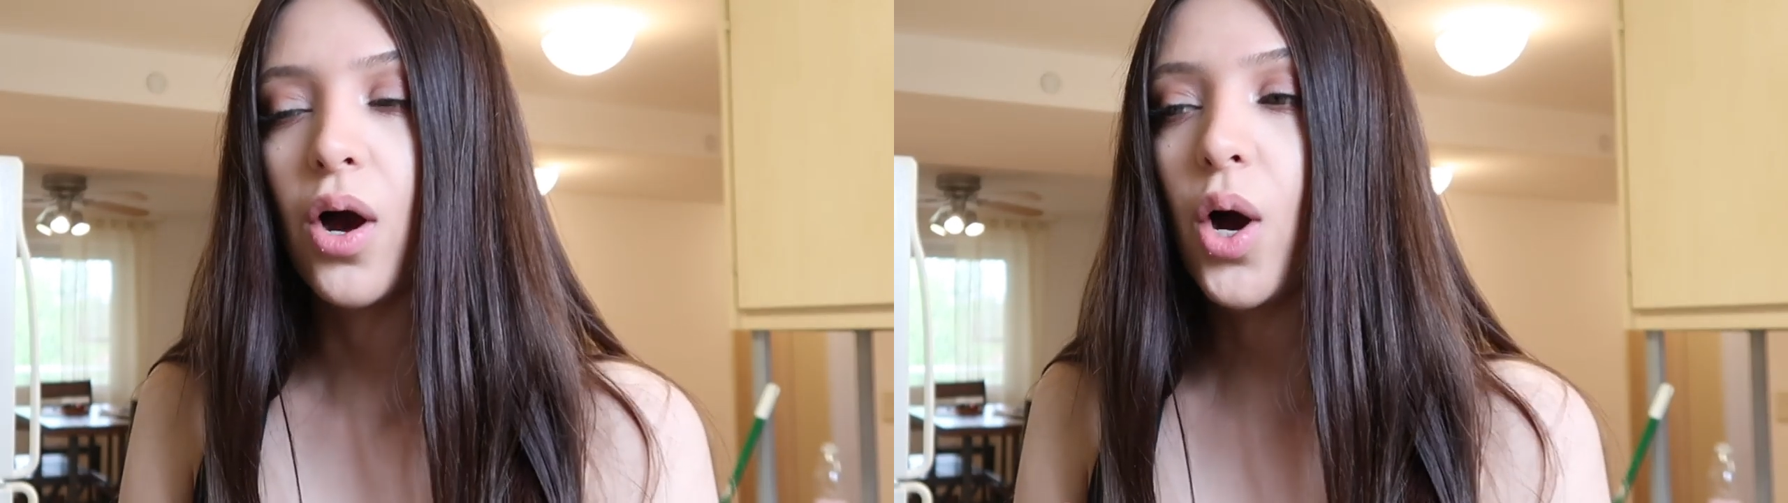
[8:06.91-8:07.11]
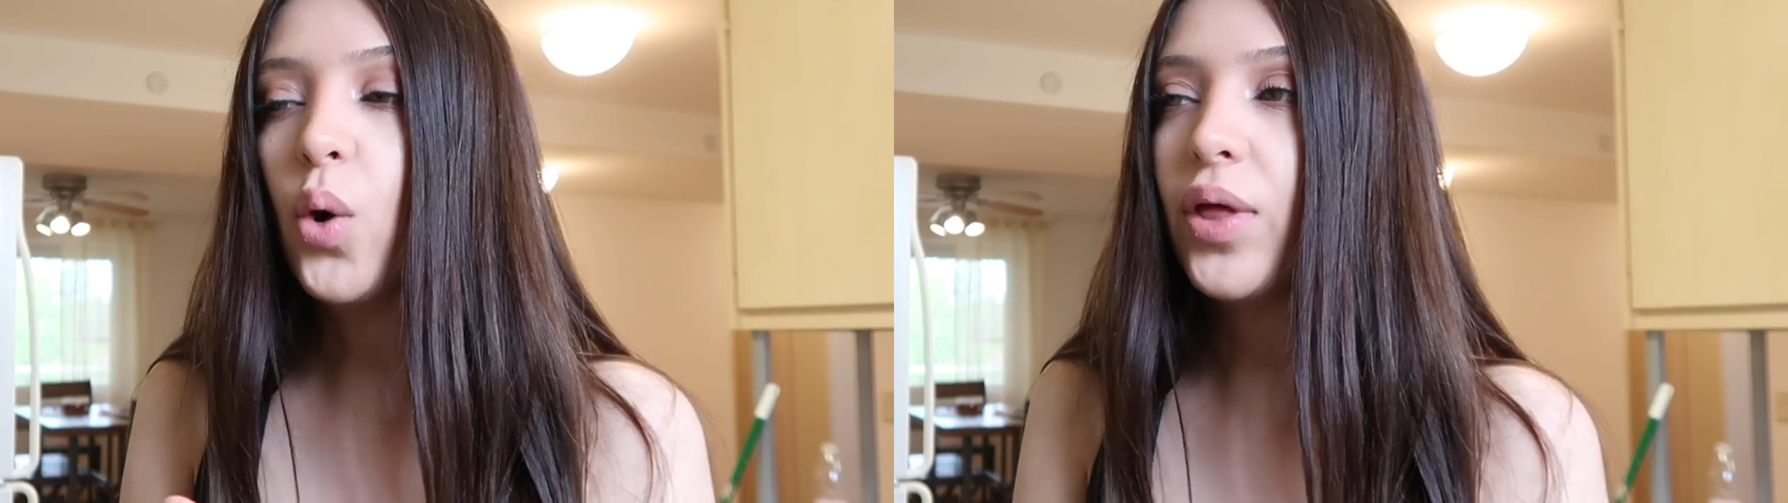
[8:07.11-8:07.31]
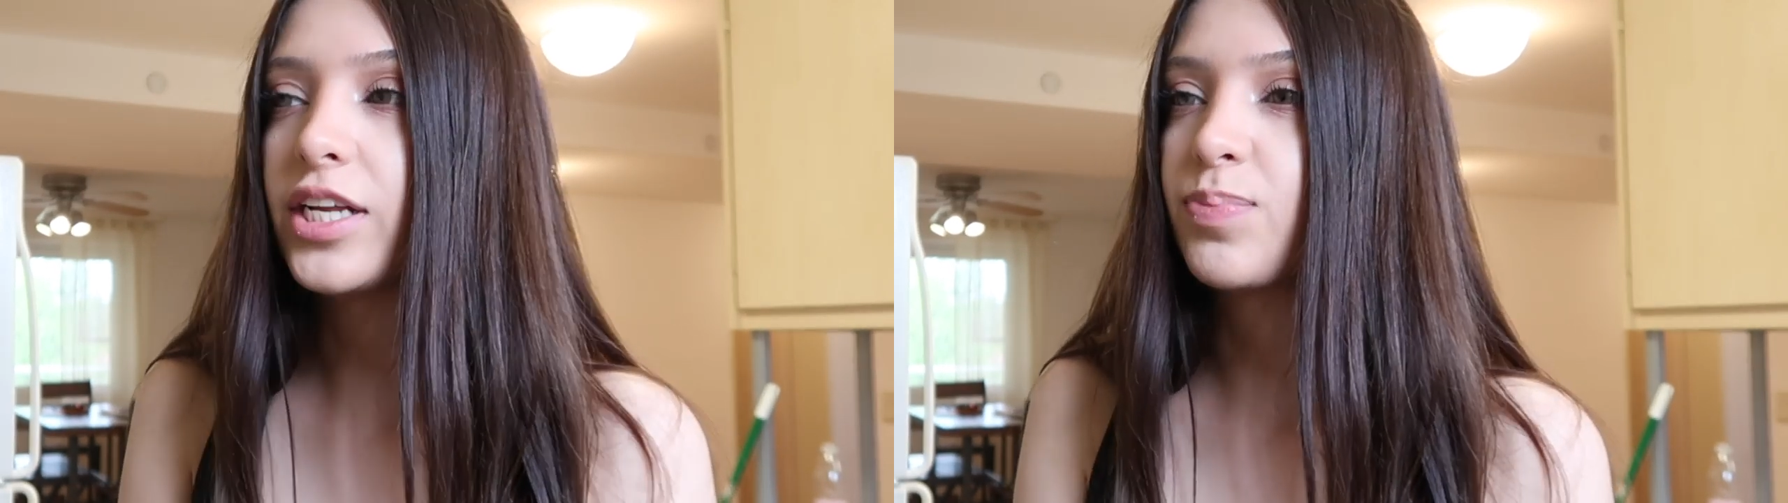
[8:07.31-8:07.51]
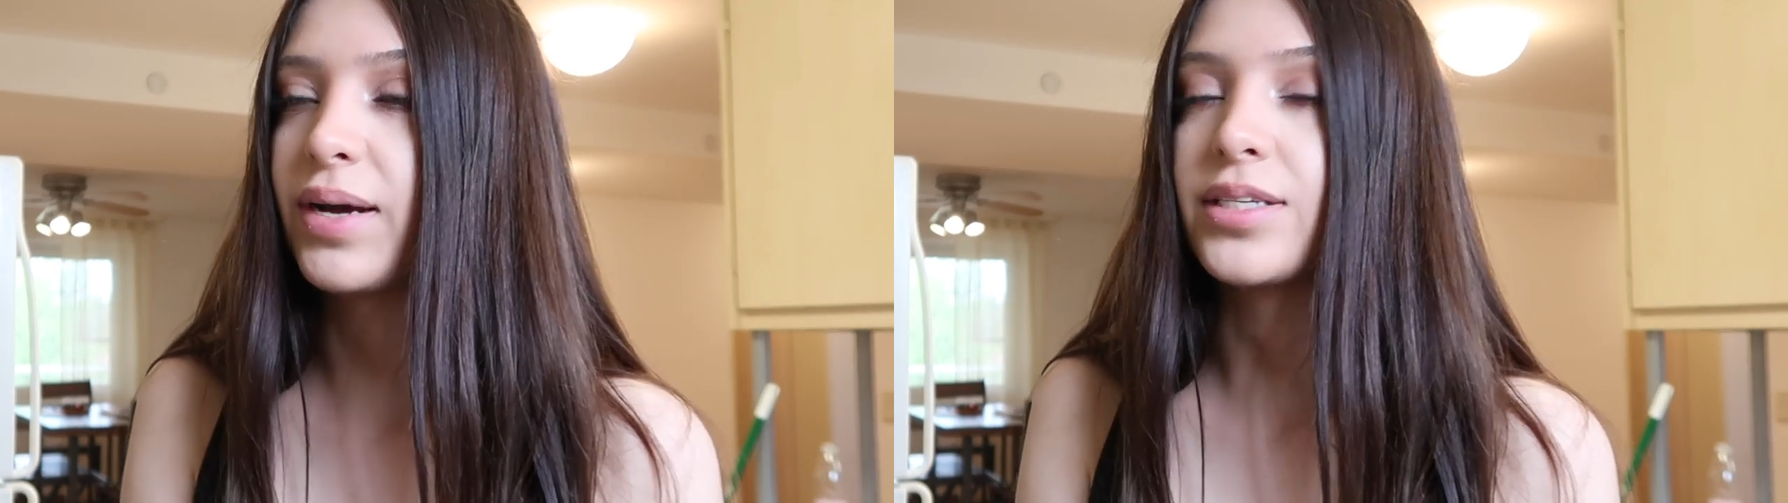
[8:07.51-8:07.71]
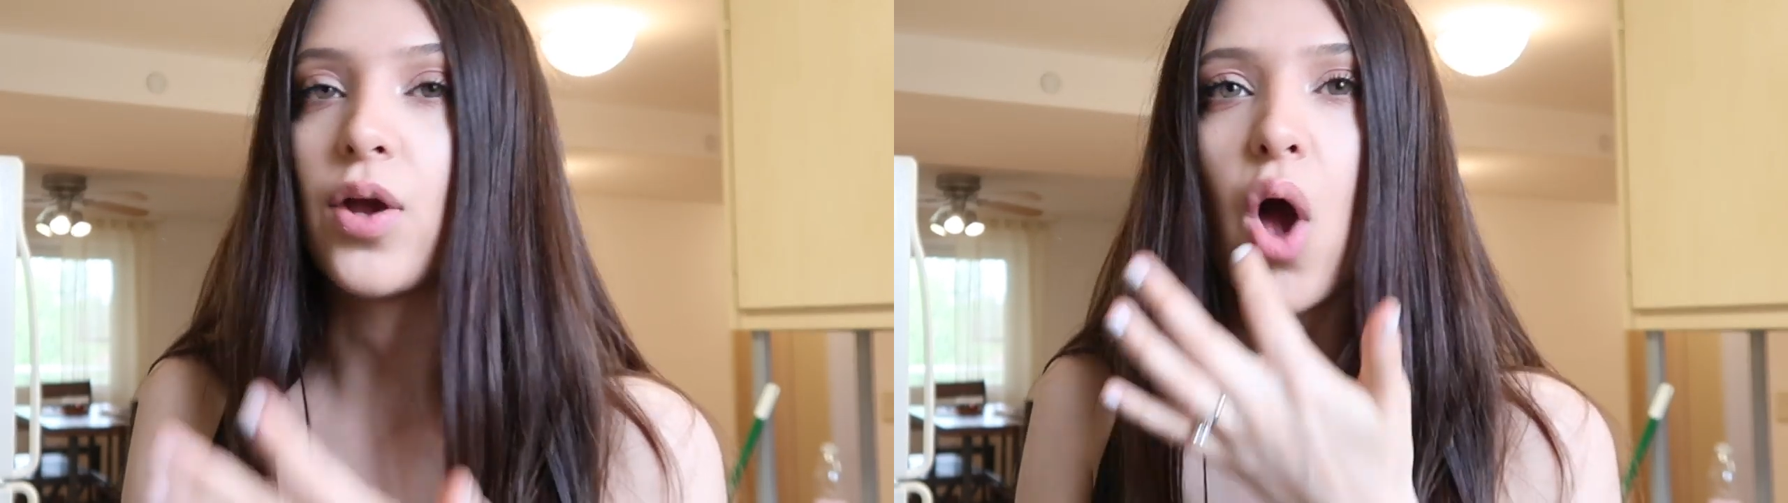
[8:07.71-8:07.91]
Oh, that is
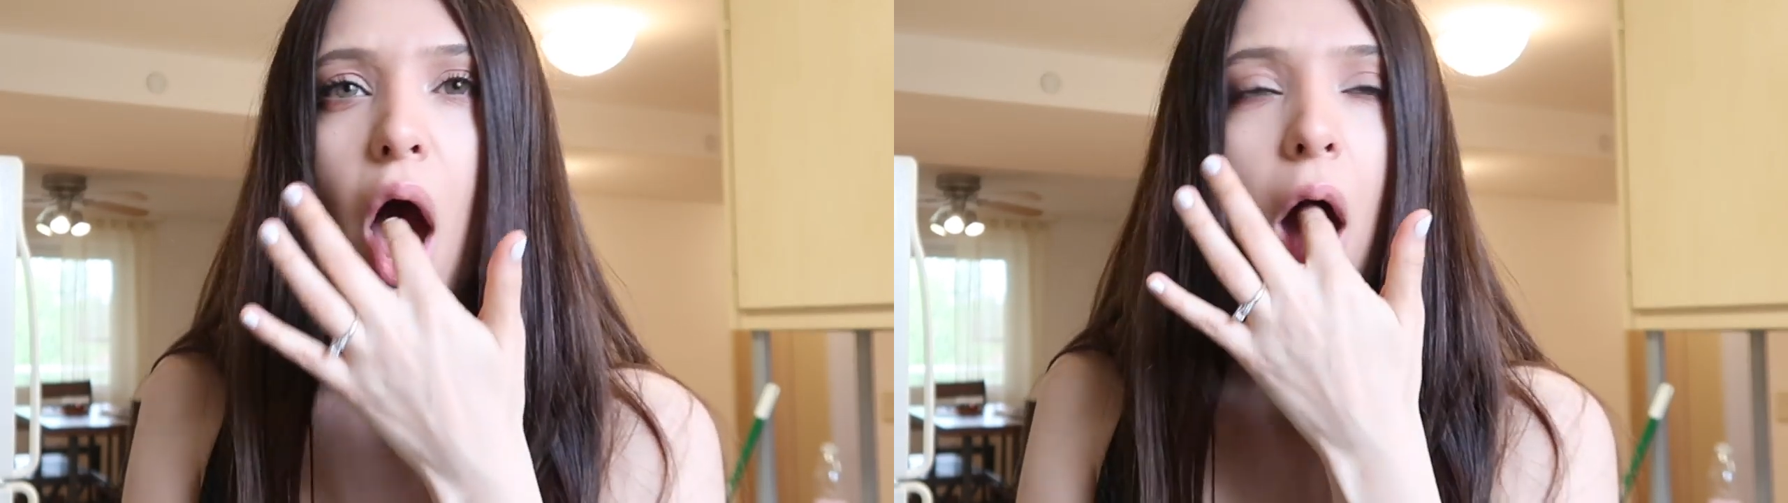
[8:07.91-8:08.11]
spicy.